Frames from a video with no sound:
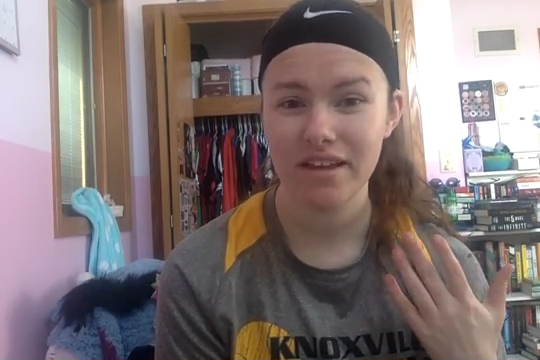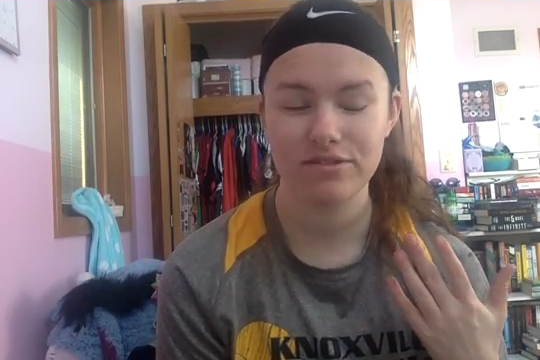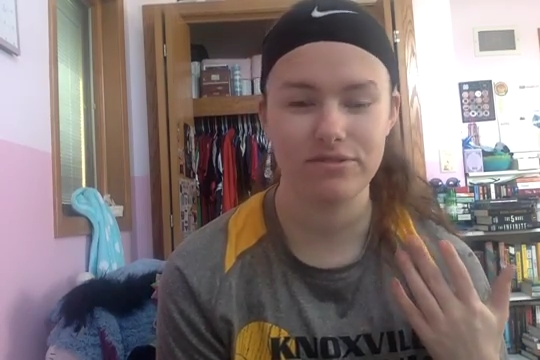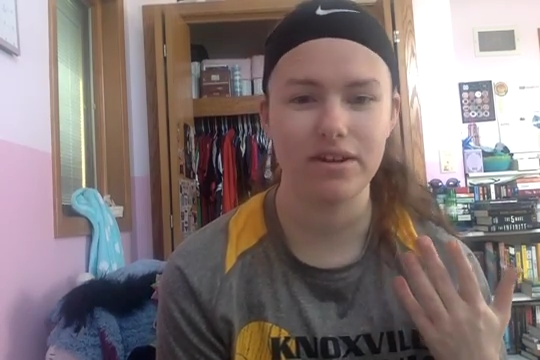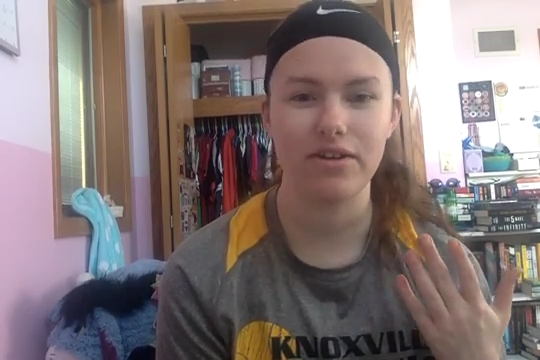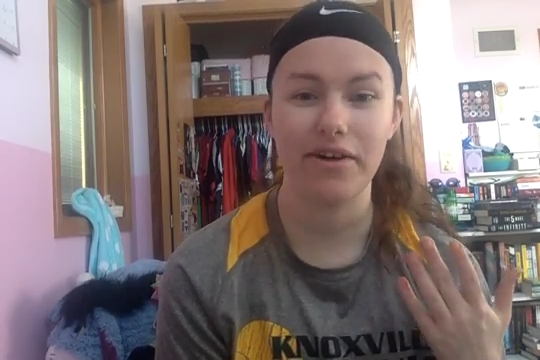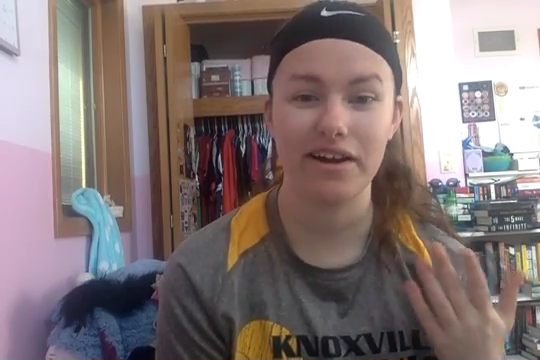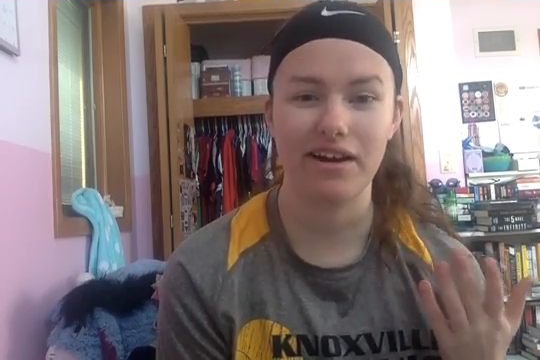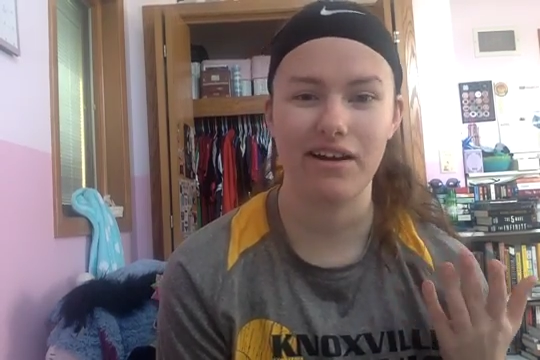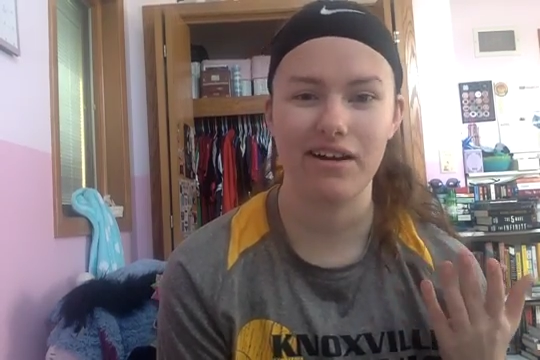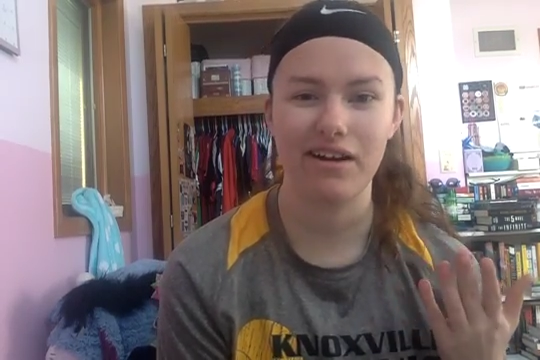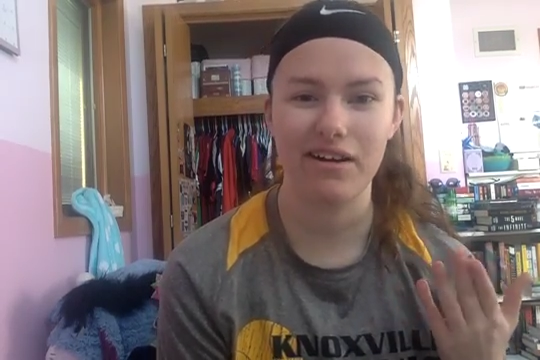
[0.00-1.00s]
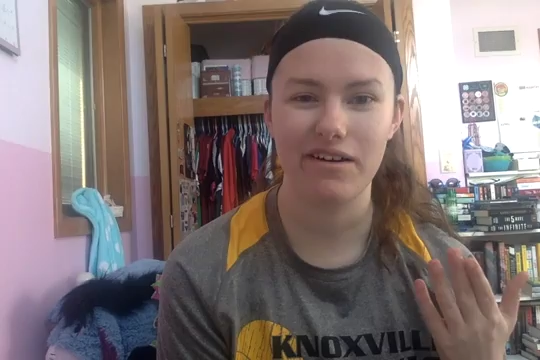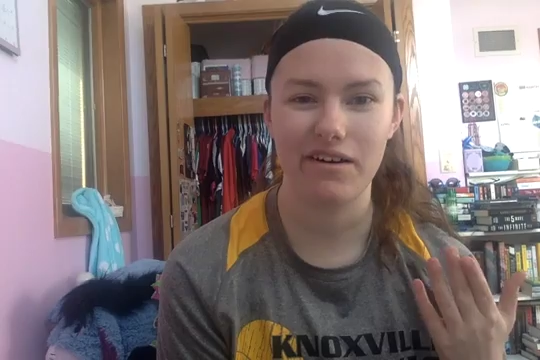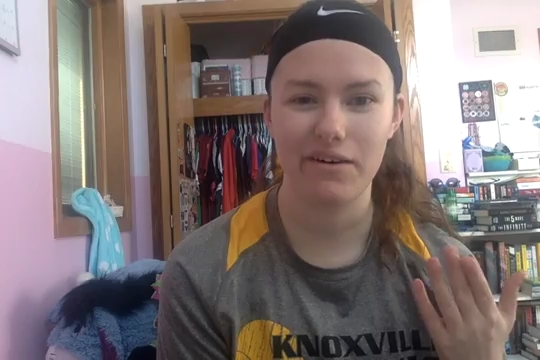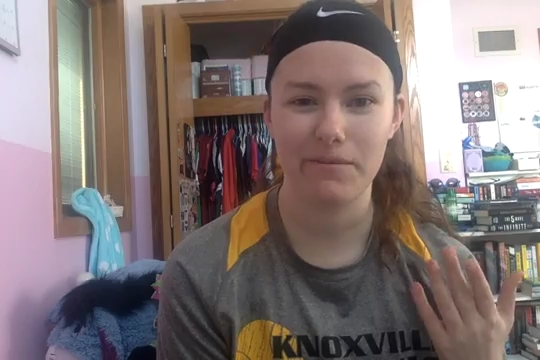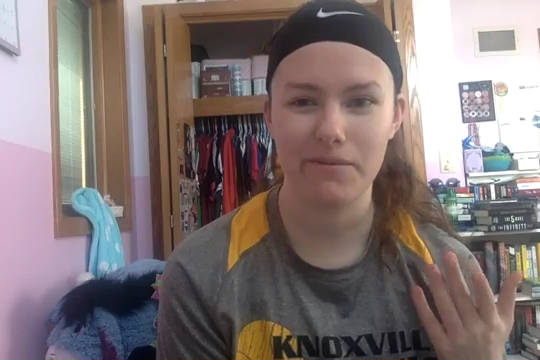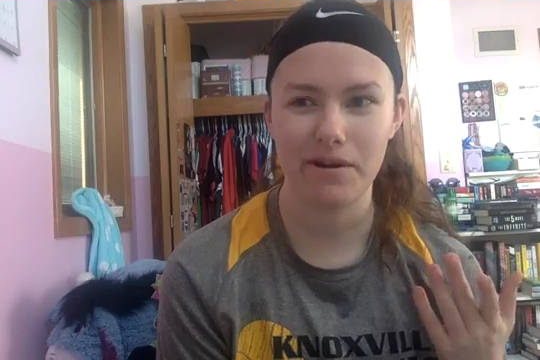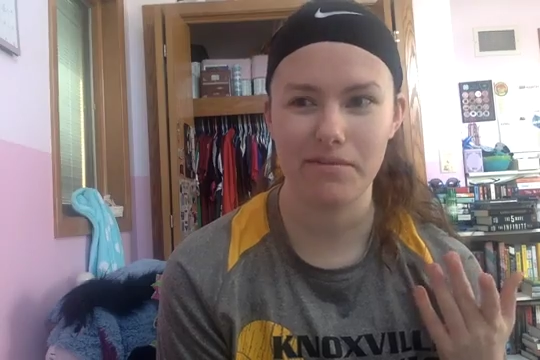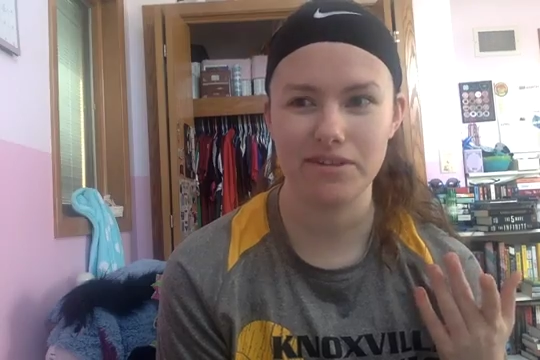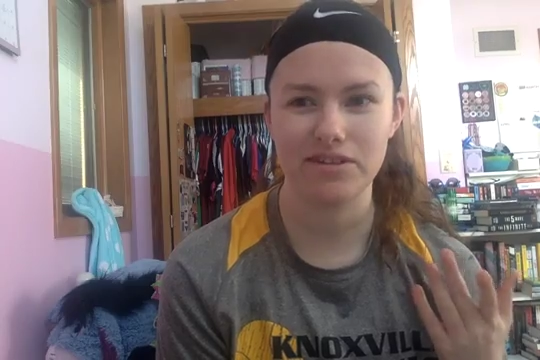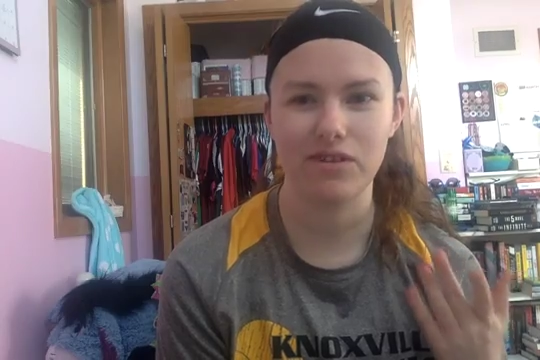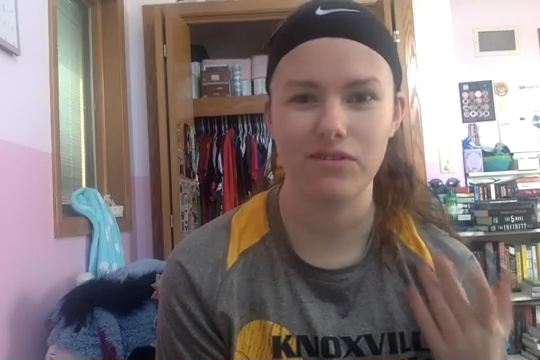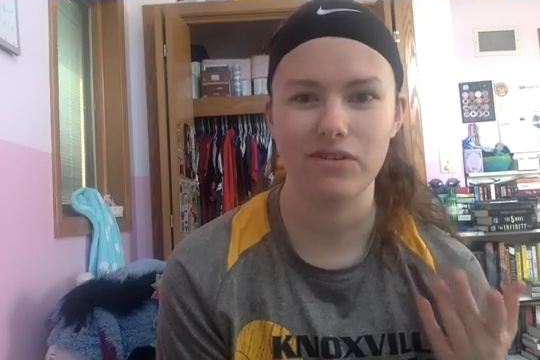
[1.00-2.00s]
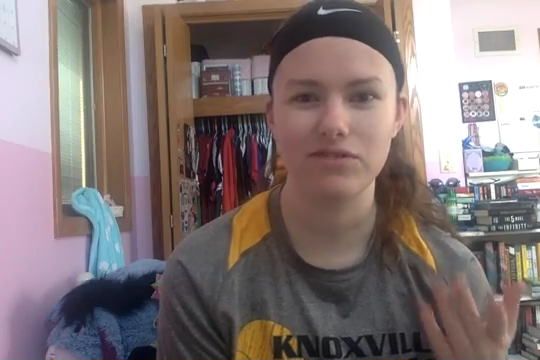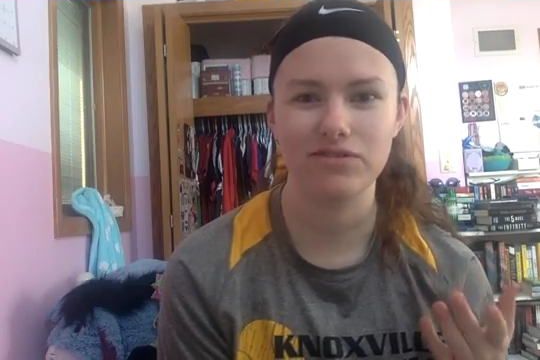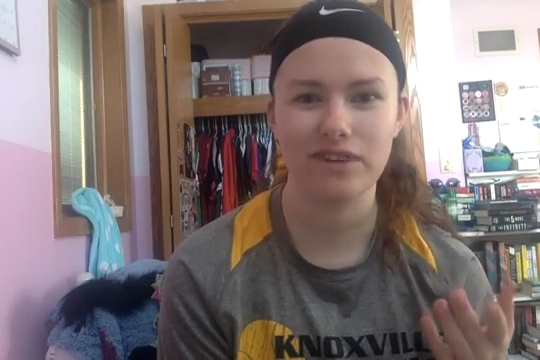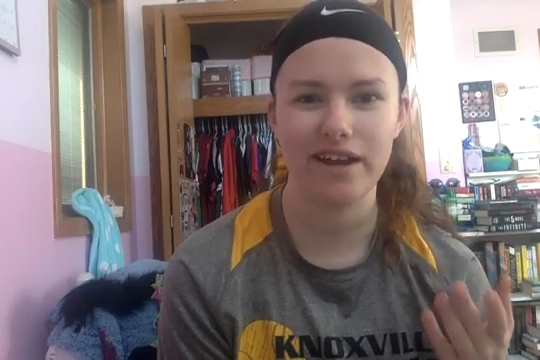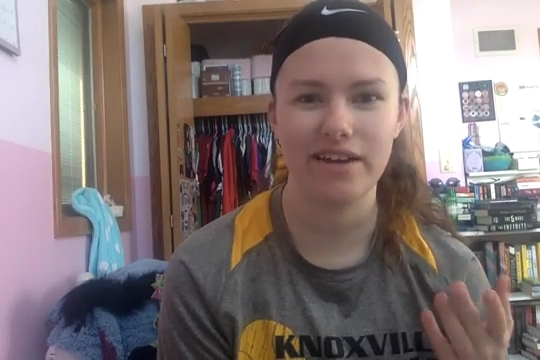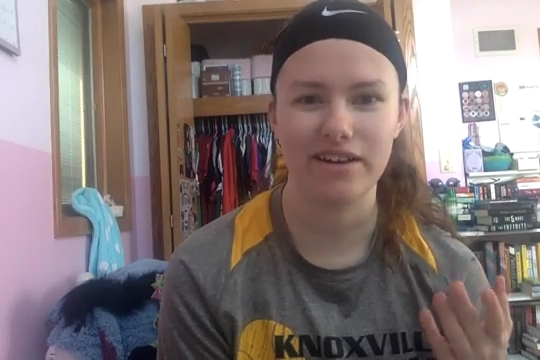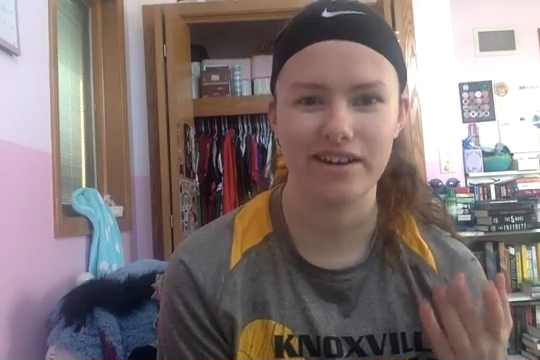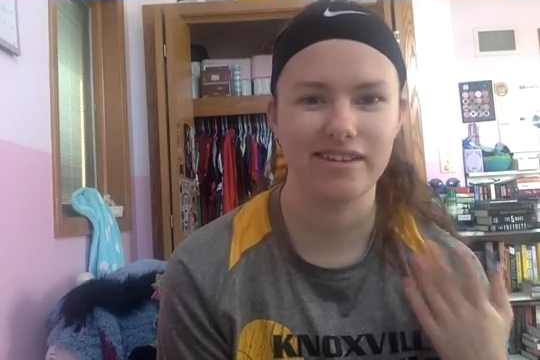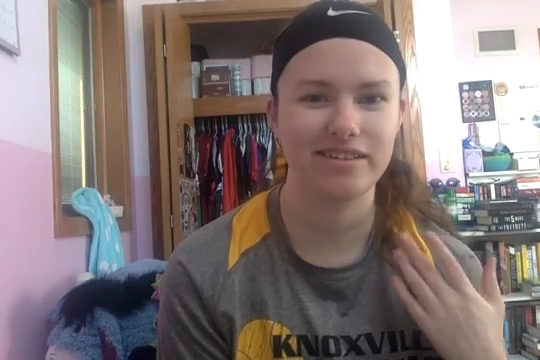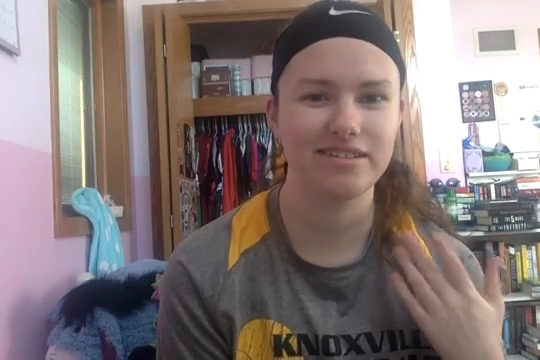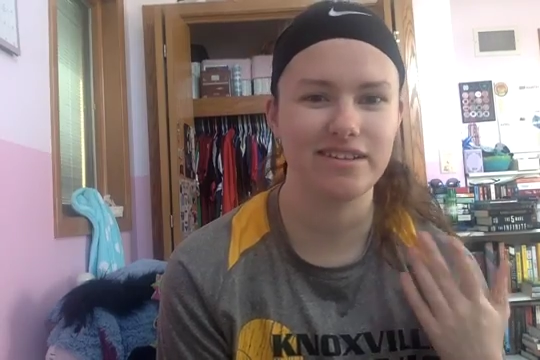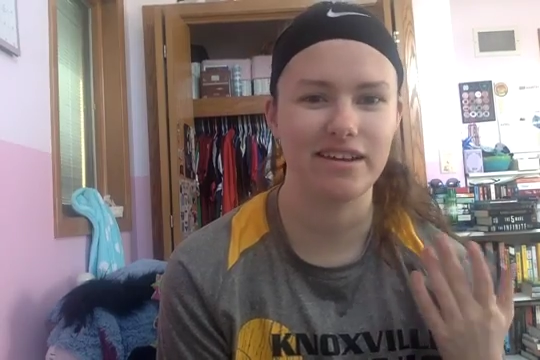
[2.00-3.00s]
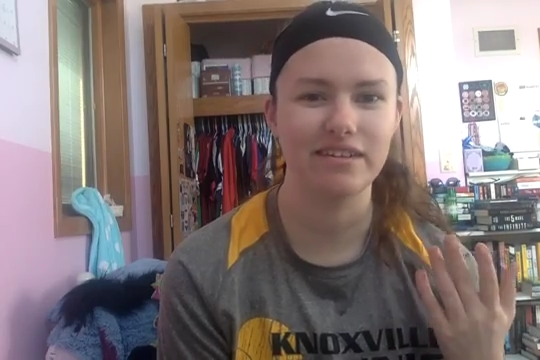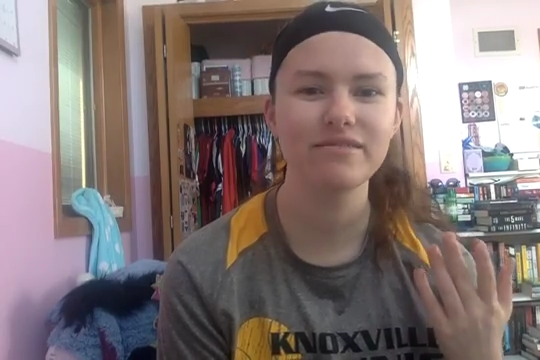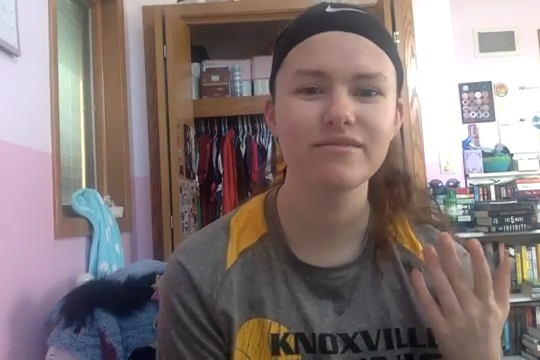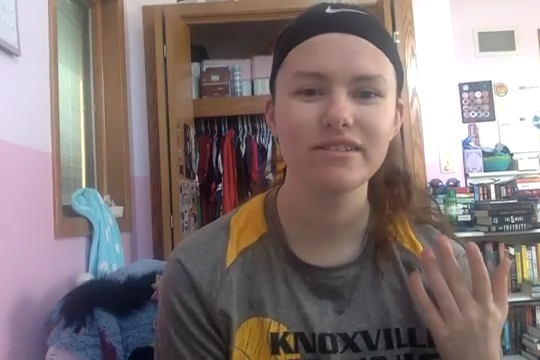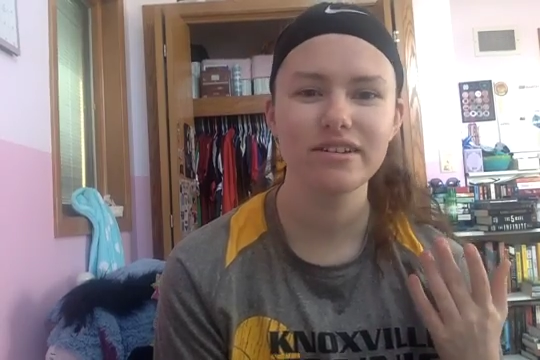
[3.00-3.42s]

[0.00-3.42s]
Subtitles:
so I know I got pretty much all of those right, or at least I